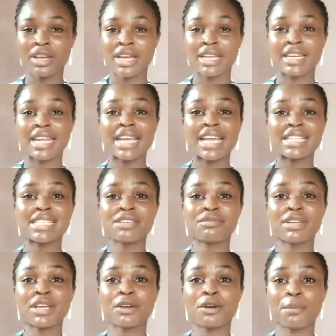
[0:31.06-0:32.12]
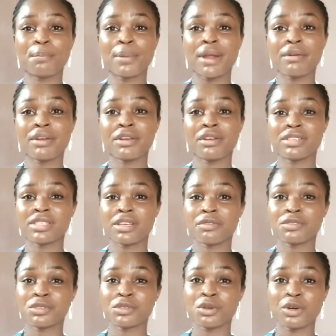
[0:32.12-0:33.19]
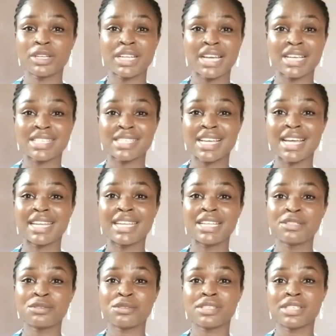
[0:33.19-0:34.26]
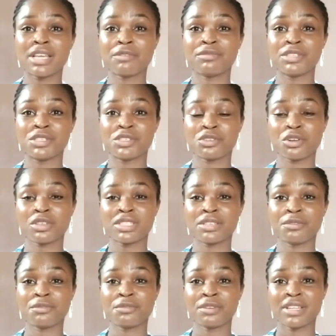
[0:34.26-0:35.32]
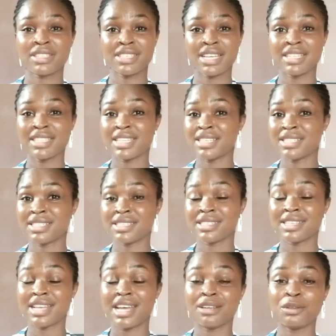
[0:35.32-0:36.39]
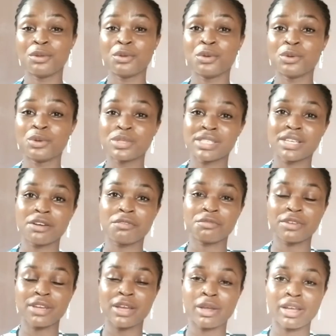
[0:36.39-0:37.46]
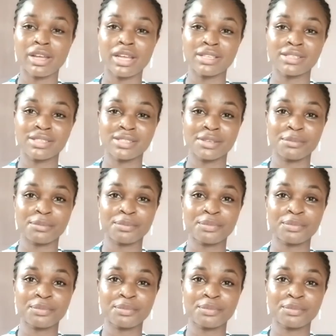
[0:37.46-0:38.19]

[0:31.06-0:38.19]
Negatively comparing yourself to others can lead to self-destructive tendencies and low self-esteem.